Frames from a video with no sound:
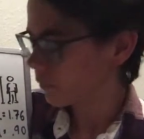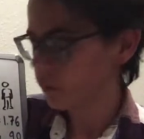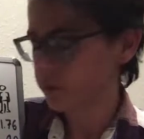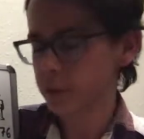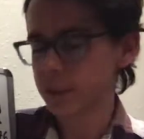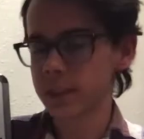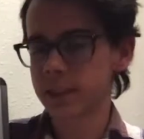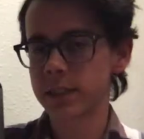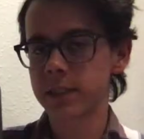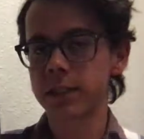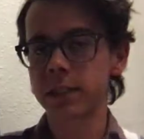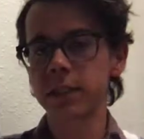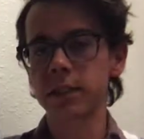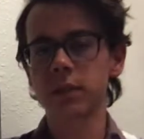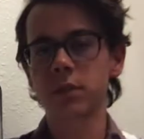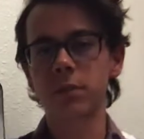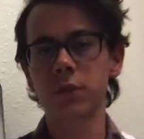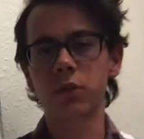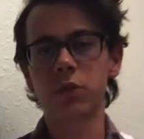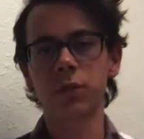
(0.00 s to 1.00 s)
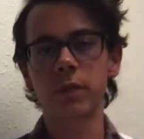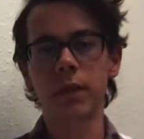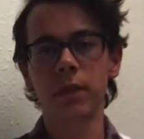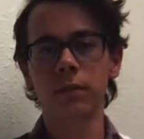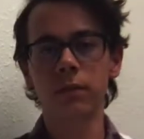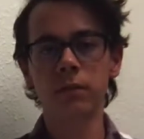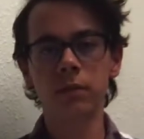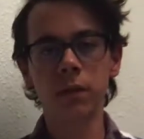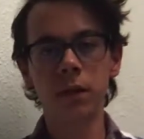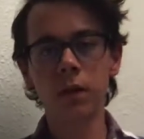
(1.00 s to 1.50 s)
for the distance
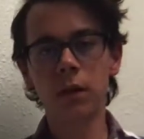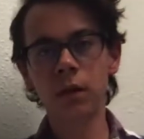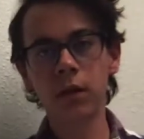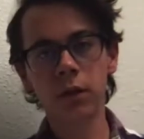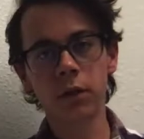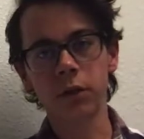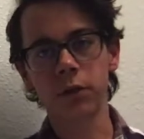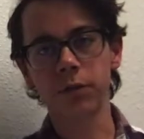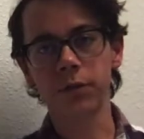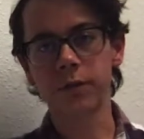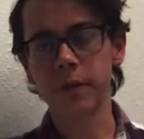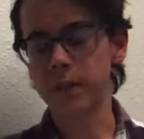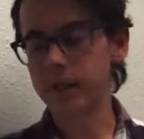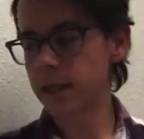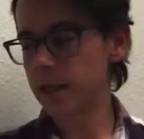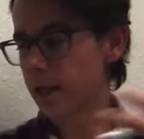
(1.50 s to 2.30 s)
between your feet